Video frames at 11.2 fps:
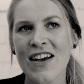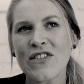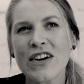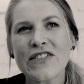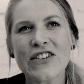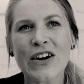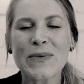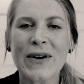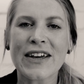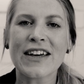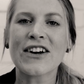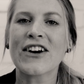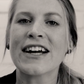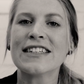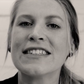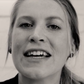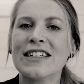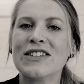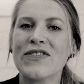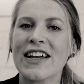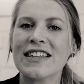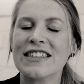What I've learnt working at Grand Stand
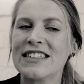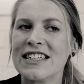Events